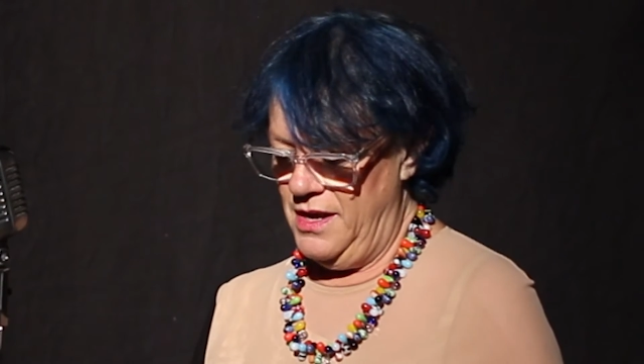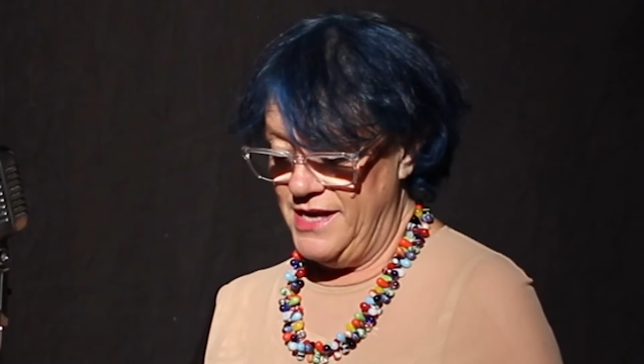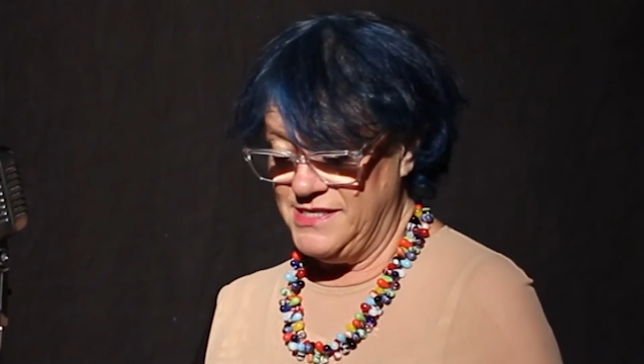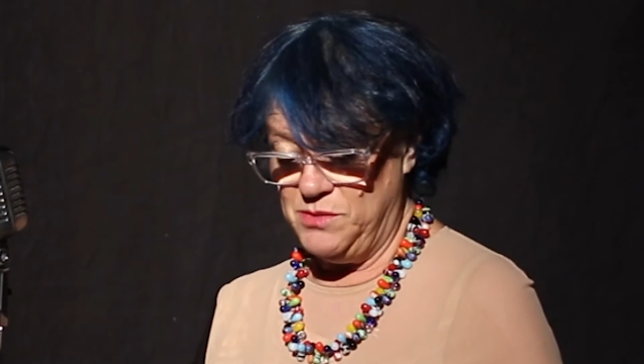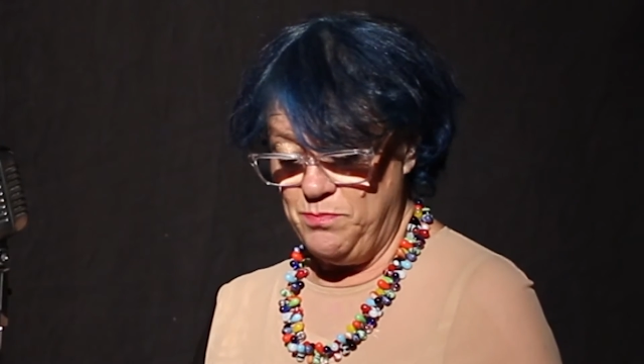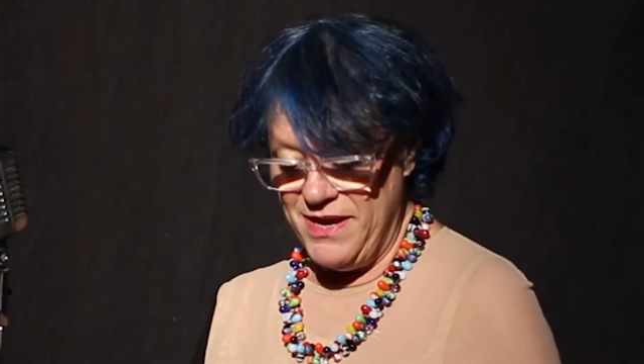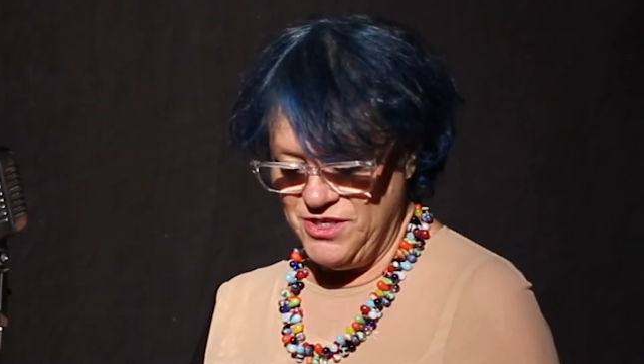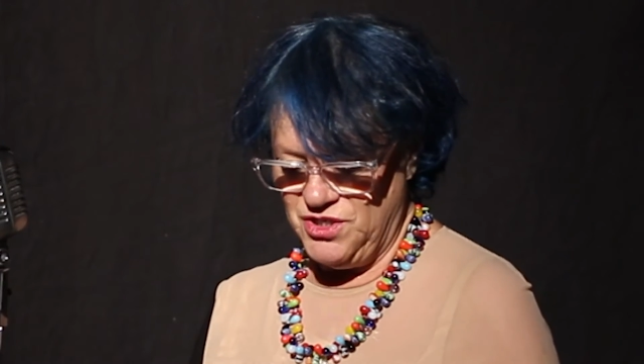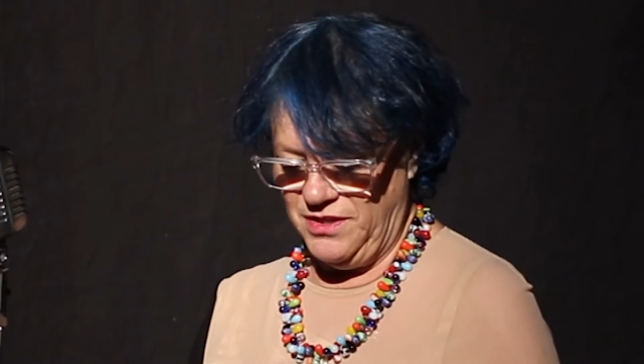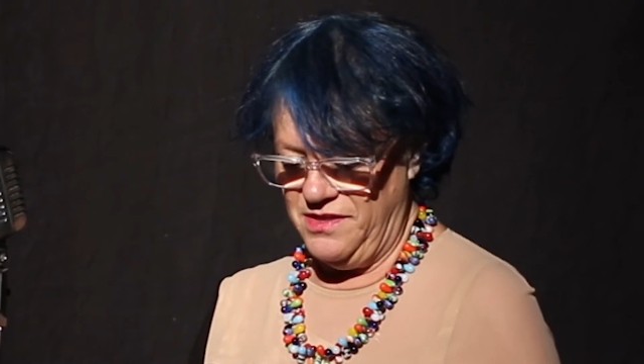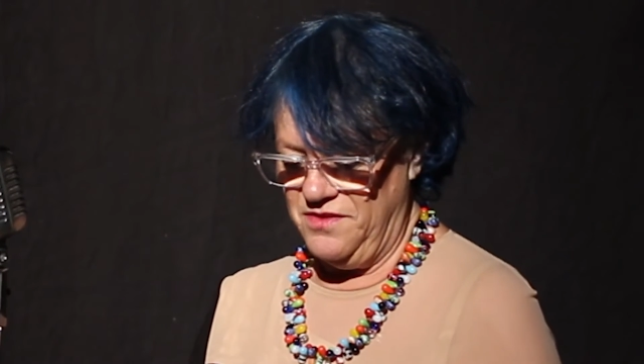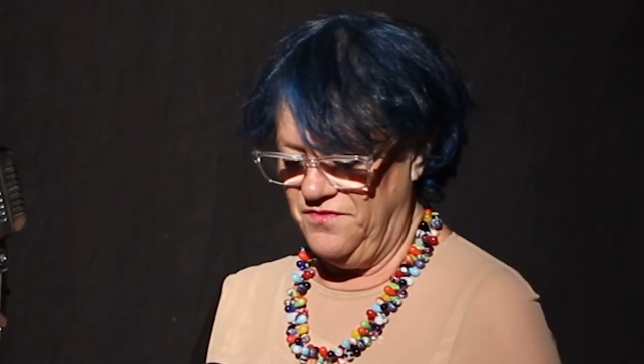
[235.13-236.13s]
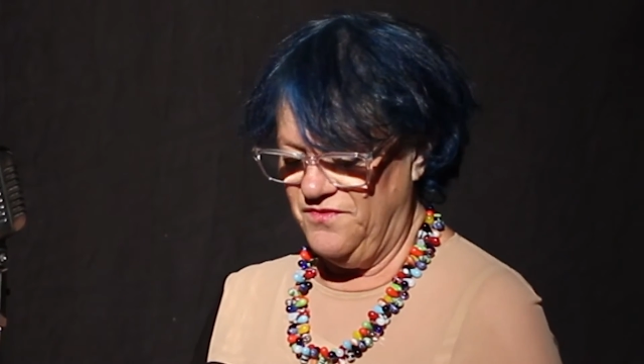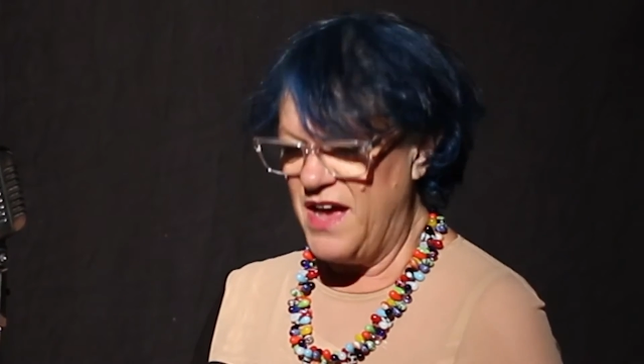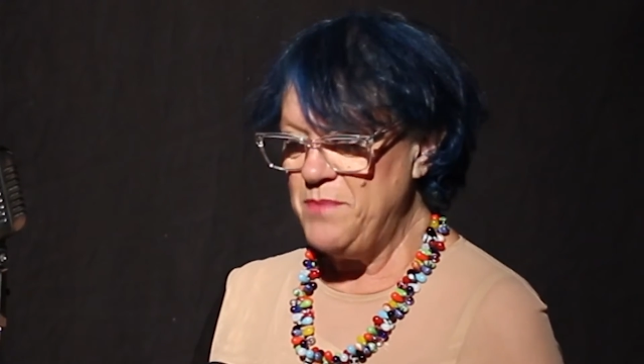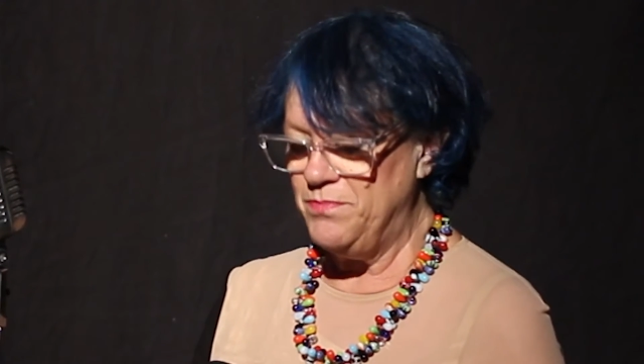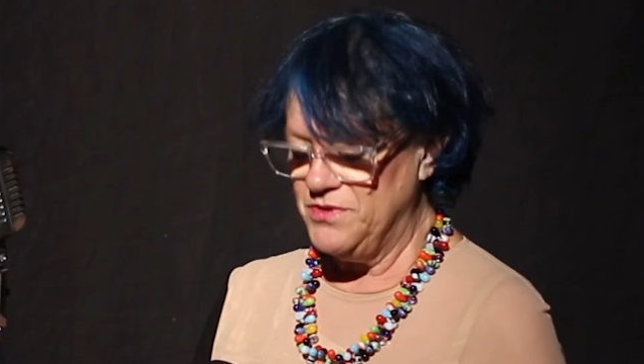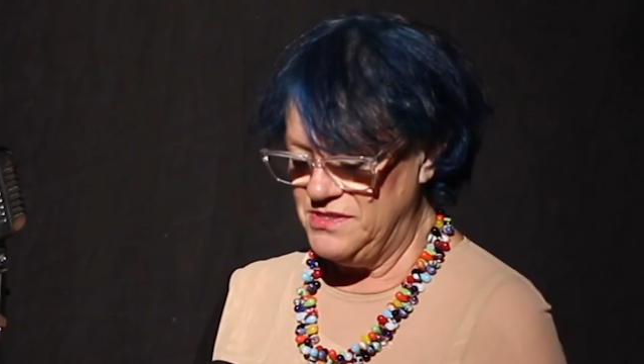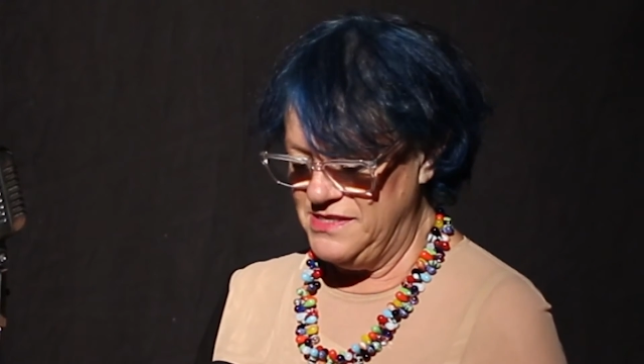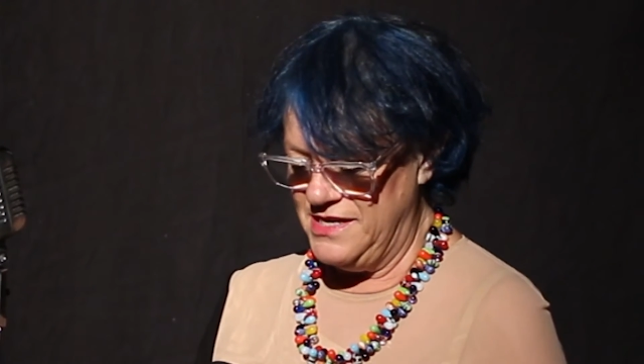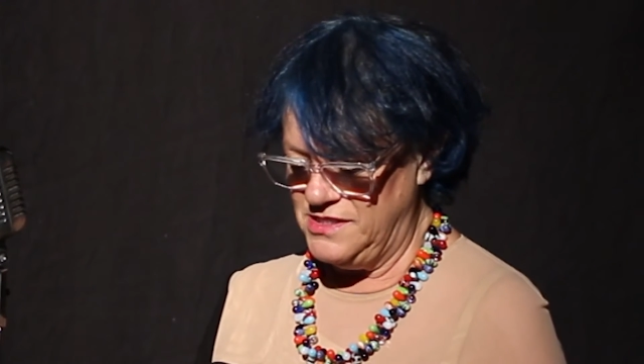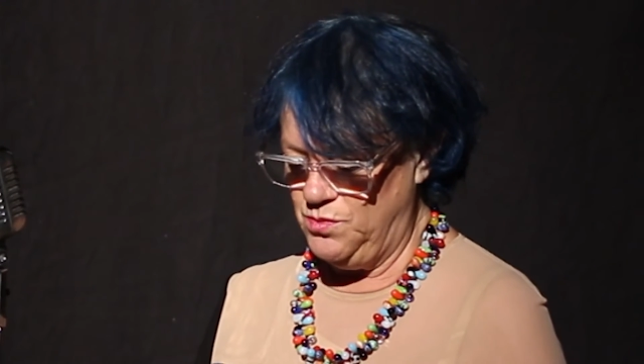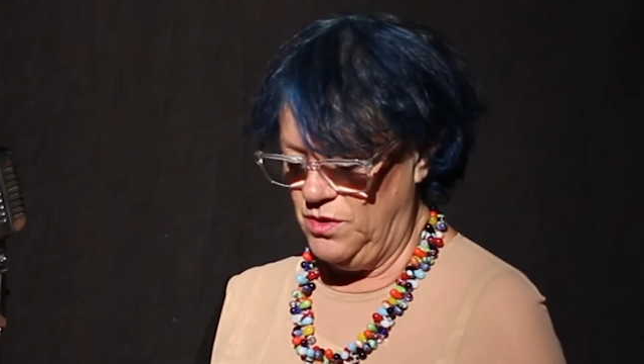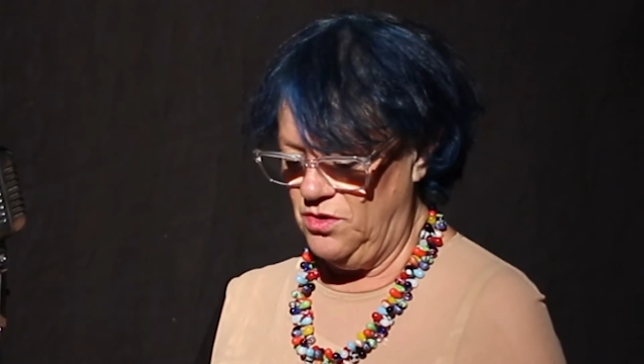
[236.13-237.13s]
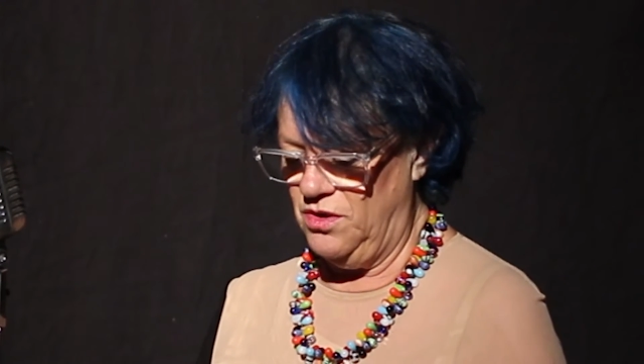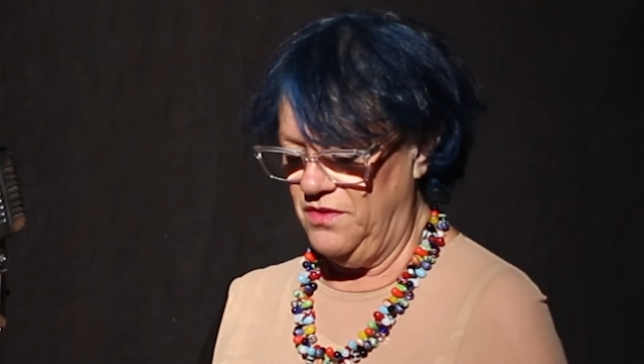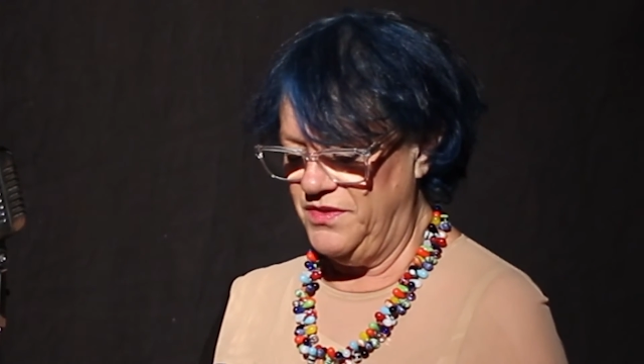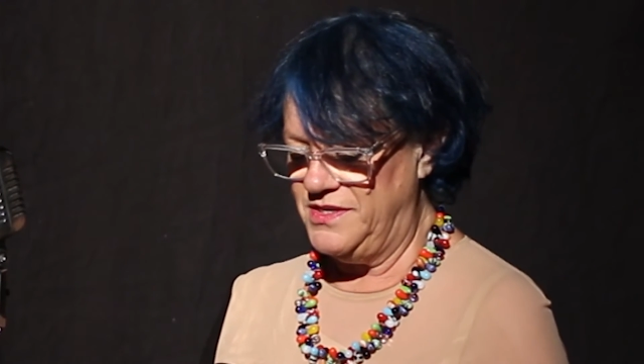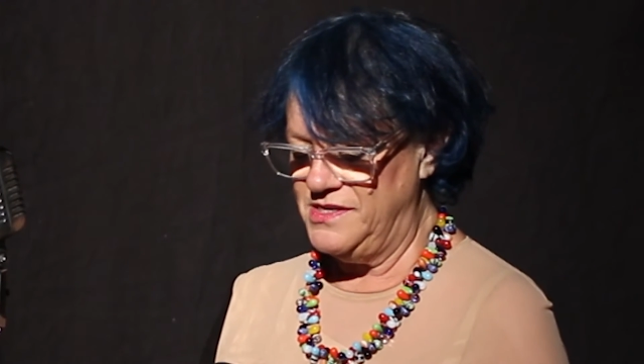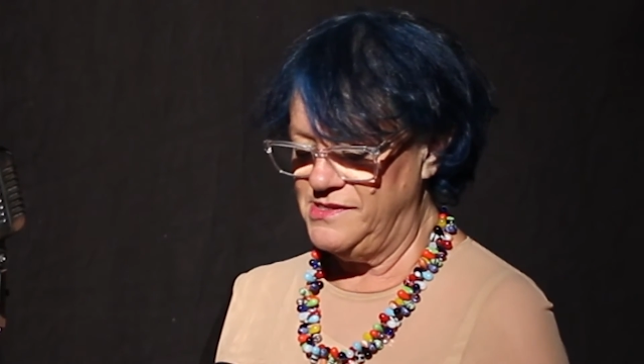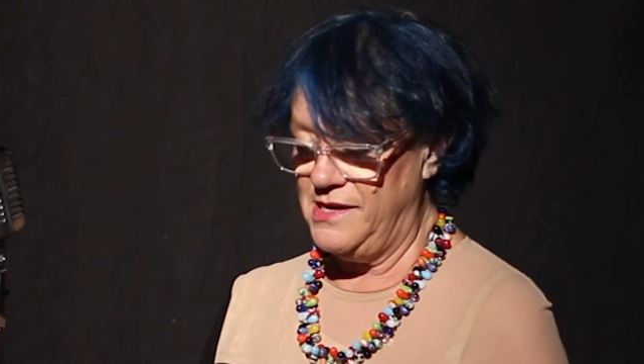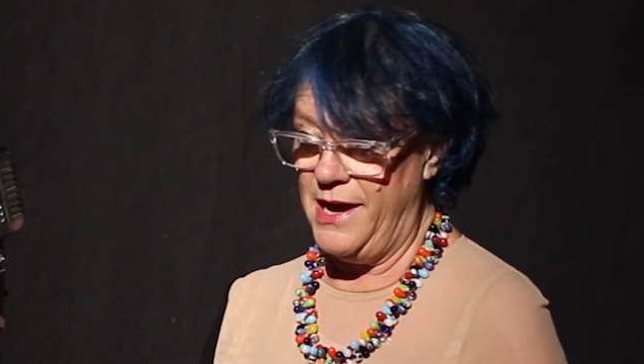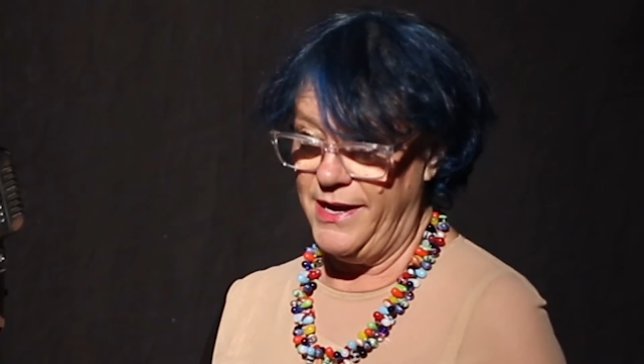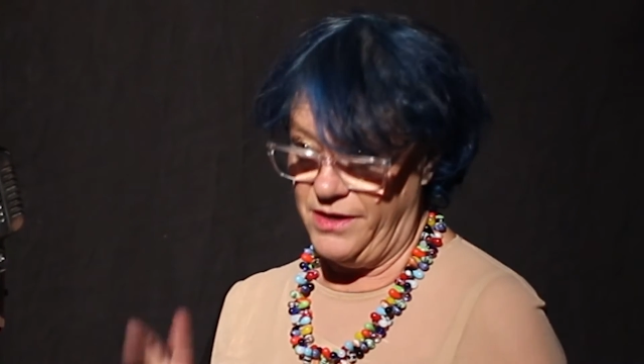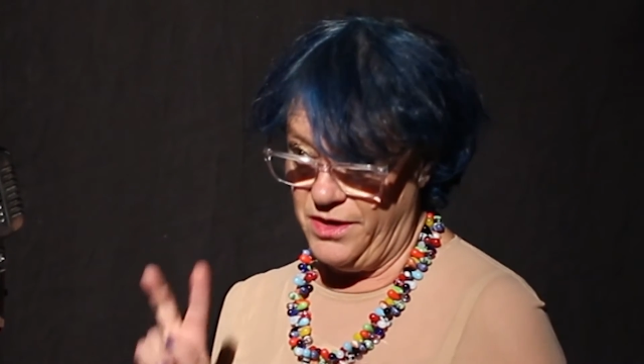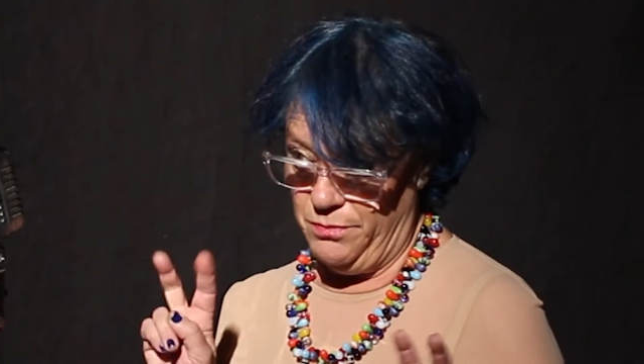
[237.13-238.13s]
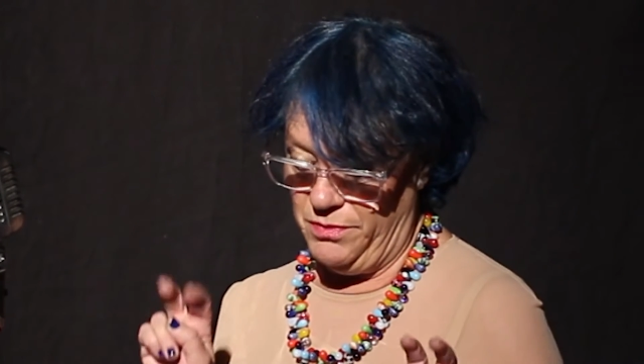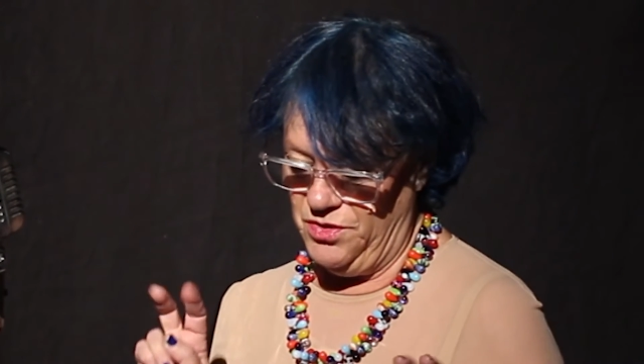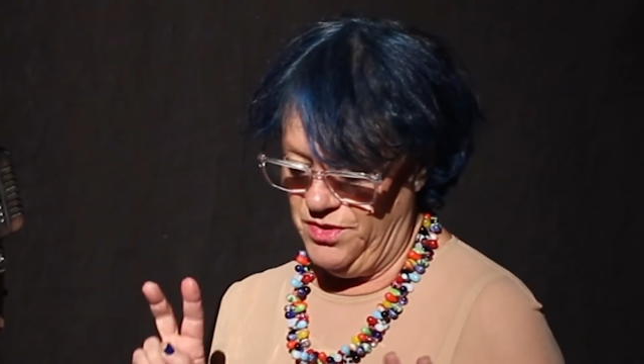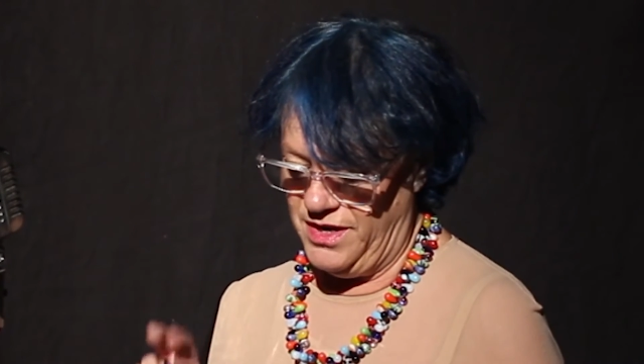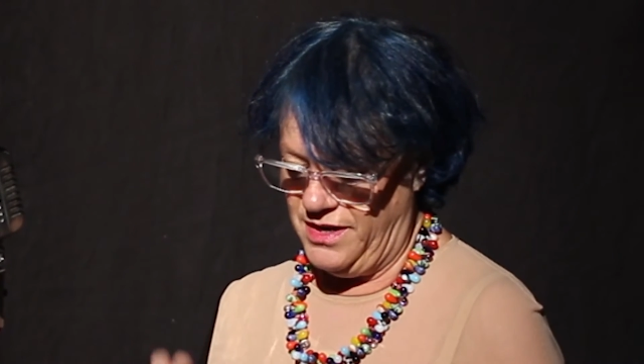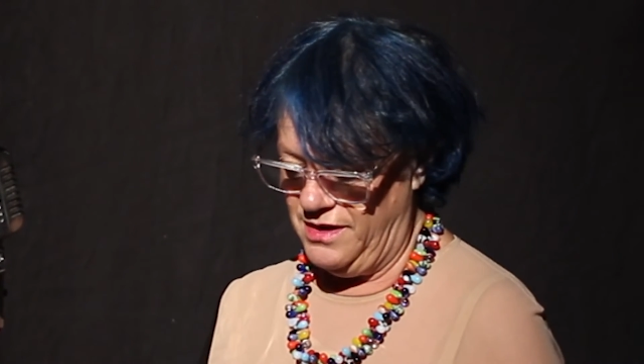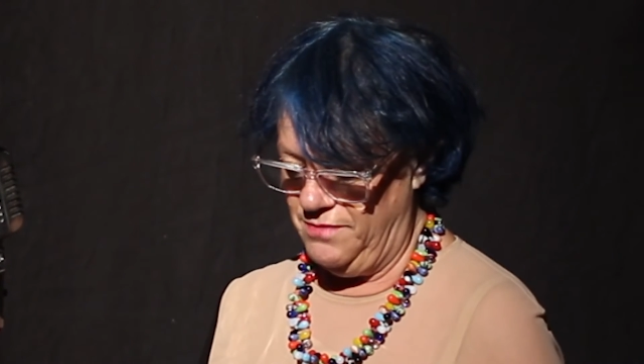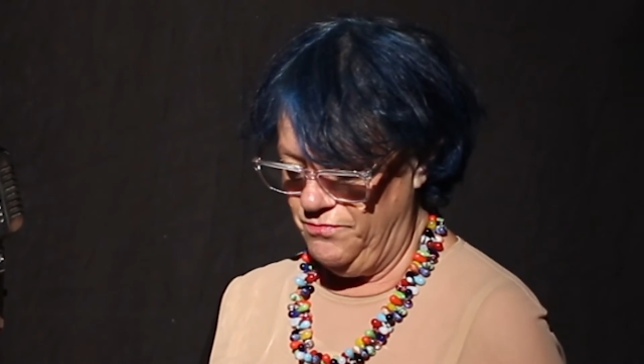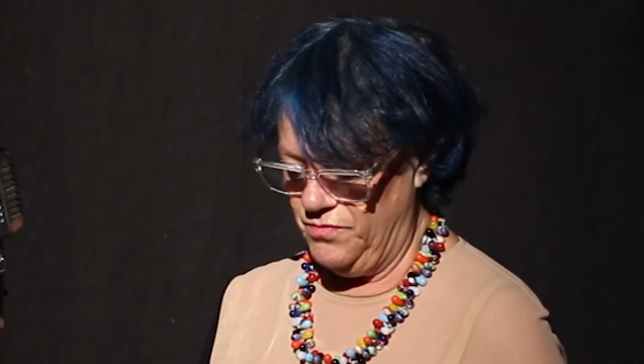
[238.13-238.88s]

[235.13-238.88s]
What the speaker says: Especially the viper's nest, we'll call the design community.